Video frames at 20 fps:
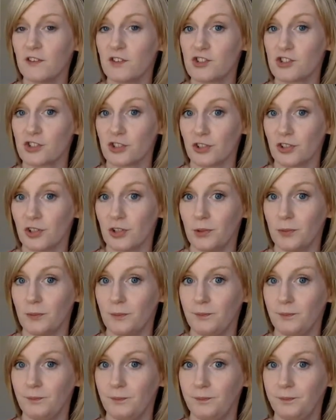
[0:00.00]
journal.
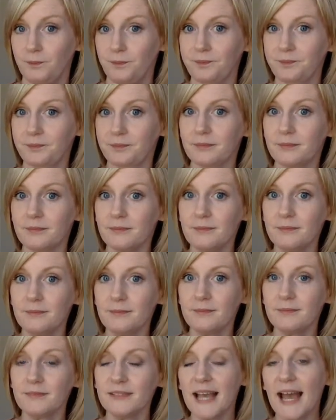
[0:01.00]

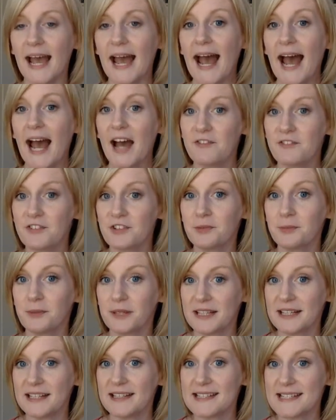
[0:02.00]
After
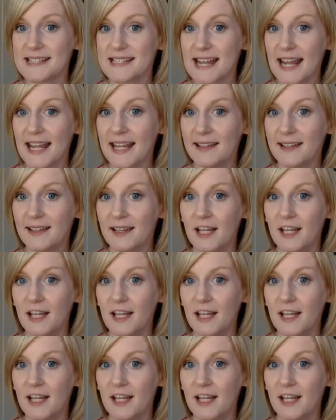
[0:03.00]
reading today,